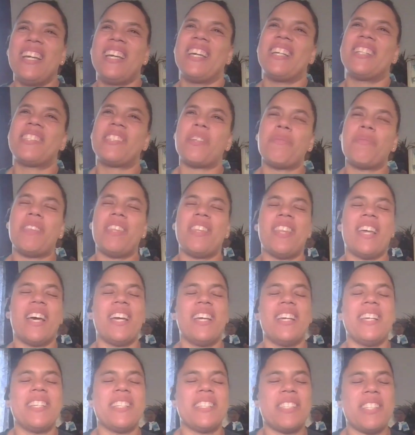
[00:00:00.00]
it's something
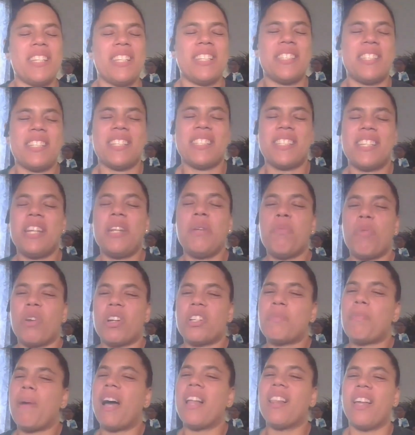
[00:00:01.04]
that is getting more
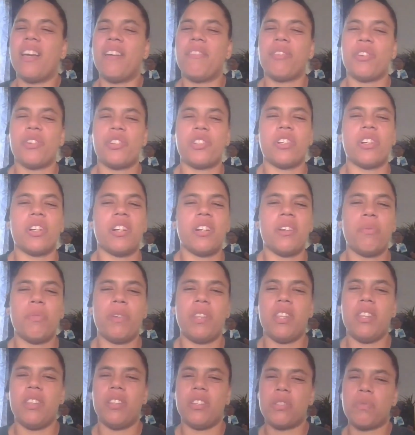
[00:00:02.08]
spotlight for sure
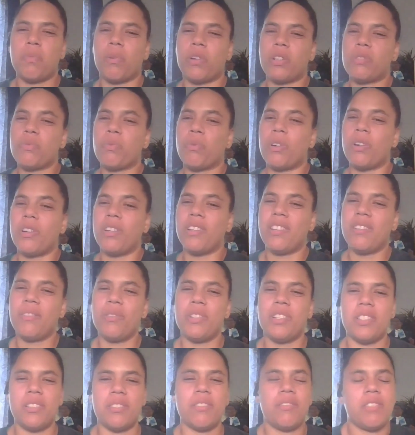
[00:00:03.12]
within the sports world,
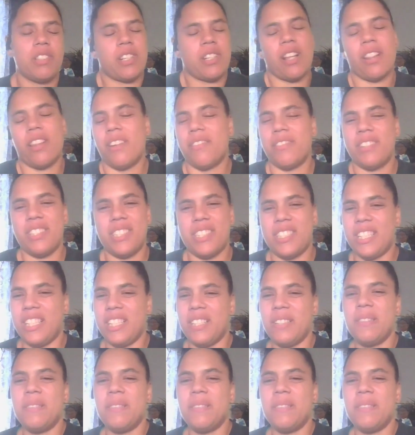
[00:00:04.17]
which I love to see.